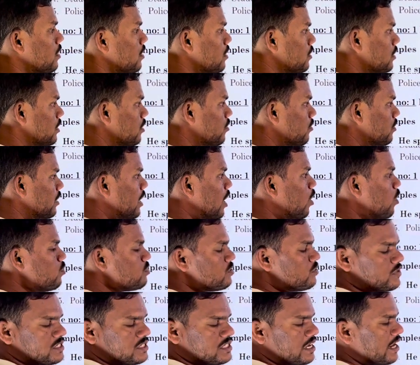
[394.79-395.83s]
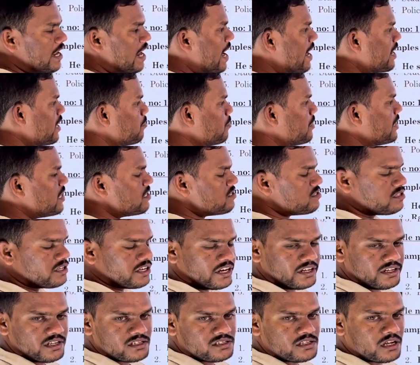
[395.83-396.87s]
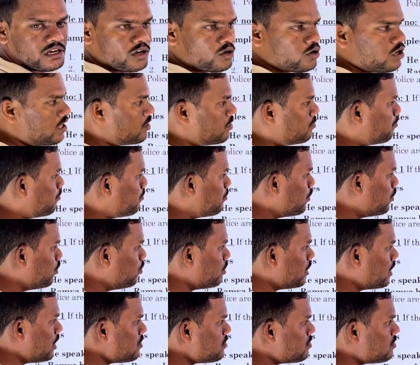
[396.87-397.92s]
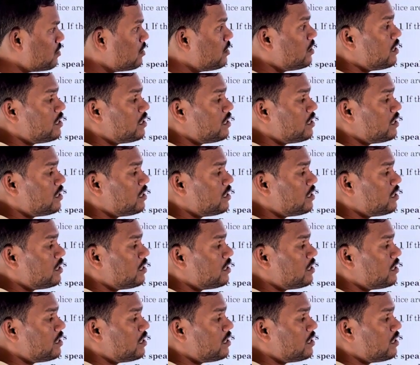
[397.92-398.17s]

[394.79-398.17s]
the nouns which are added by s or es are called plurals.